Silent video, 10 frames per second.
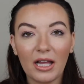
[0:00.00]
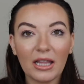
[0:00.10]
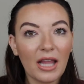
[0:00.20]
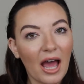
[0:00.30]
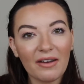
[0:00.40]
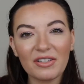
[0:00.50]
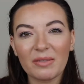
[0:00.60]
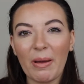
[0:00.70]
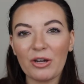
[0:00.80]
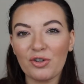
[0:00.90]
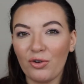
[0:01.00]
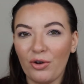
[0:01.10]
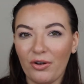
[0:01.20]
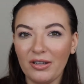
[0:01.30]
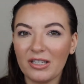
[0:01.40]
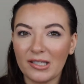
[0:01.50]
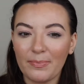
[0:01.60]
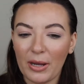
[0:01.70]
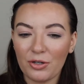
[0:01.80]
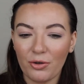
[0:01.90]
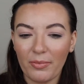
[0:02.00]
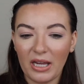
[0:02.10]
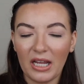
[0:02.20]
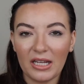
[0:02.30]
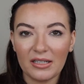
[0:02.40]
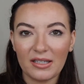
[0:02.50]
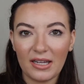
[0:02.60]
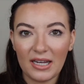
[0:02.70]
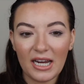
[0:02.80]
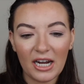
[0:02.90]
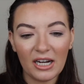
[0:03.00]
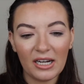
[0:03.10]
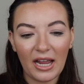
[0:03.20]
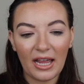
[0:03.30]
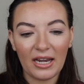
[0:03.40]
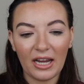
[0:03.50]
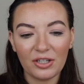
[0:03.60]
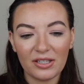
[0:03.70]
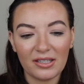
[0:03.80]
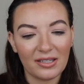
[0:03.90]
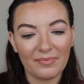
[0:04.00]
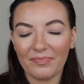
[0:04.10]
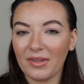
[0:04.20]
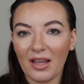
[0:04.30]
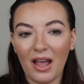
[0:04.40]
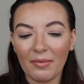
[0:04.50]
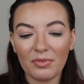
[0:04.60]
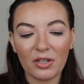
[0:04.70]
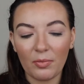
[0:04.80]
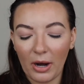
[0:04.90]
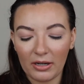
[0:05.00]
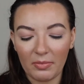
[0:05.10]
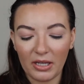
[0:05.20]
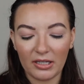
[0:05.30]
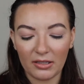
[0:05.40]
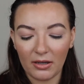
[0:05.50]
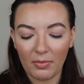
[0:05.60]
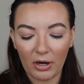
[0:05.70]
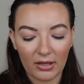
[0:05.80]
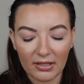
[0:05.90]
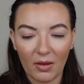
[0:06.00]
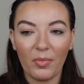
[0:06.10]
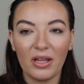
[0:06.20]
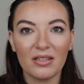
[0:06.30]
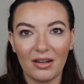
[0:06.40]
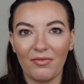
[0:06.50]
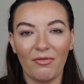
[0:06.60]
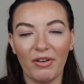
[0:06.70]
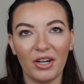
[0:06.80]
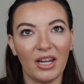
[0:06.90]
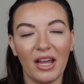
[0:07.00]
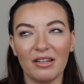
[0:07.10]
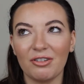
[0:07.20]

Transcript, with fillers: A lot of special meanings in here, and I'm so proud to be a part of this company. It's not even funny.